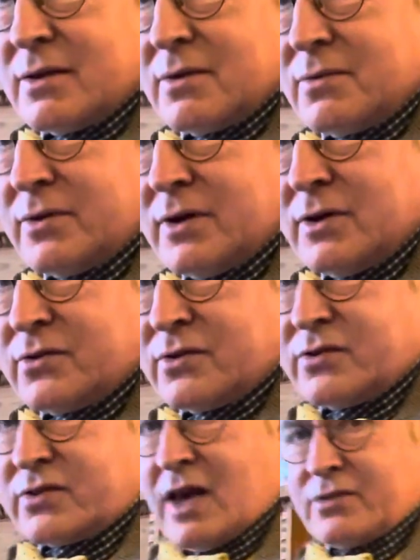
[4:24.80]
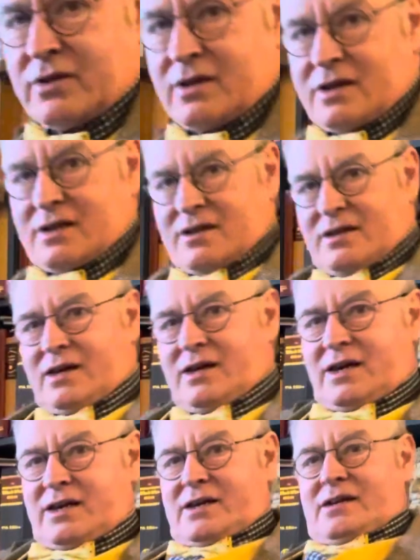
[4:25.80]
Fraser is sat in
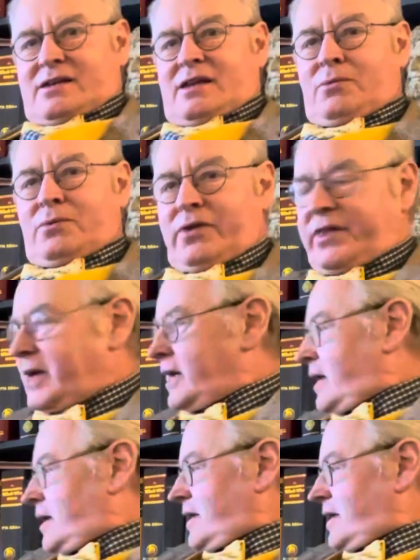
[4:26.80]
that one there.